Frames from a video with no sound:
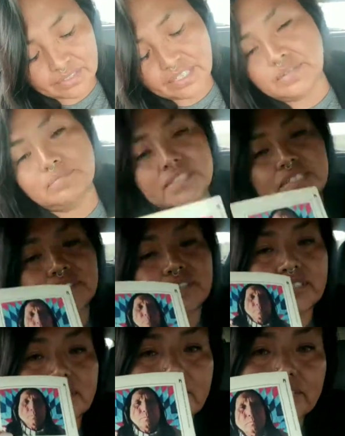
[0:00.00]
Lame Deer
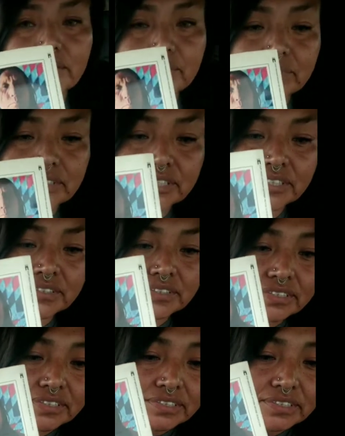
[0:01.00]
Seeker
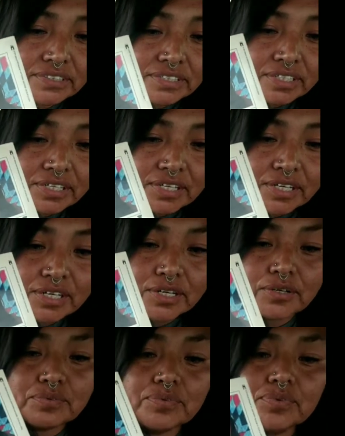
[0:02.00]
Visions
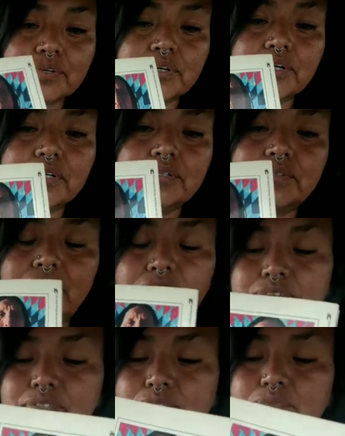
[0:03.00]
for
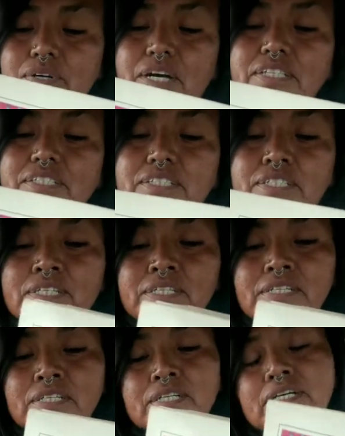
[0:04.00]
whoever's
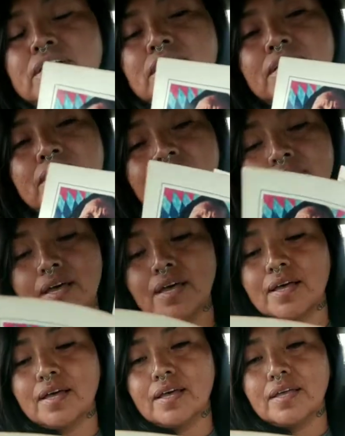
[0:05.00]
watching.
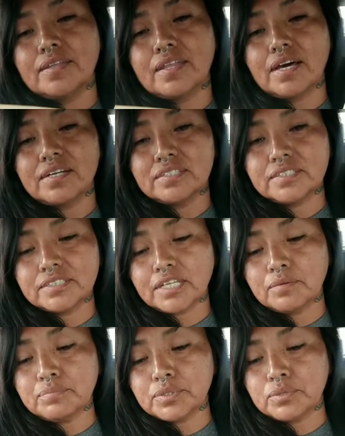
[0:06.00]
That is
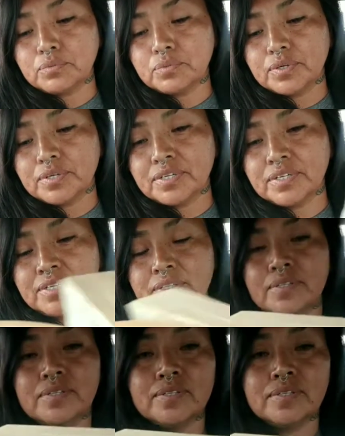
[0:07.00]
chapter
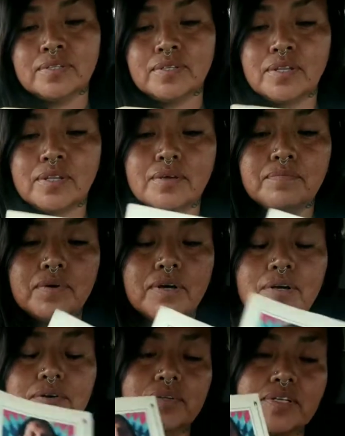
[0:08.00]
one.
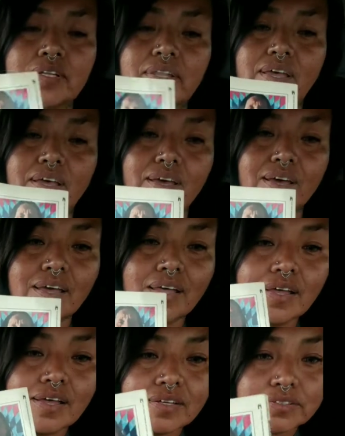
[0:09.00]
Well, only like
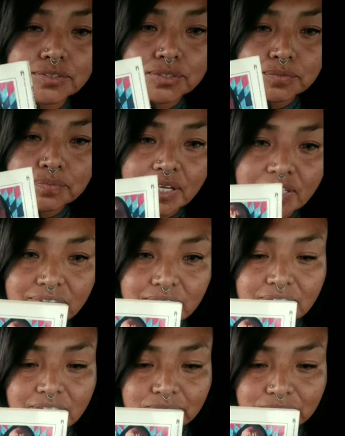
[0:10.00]
two
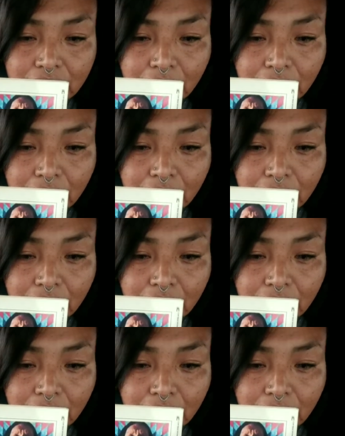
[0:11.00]
pages of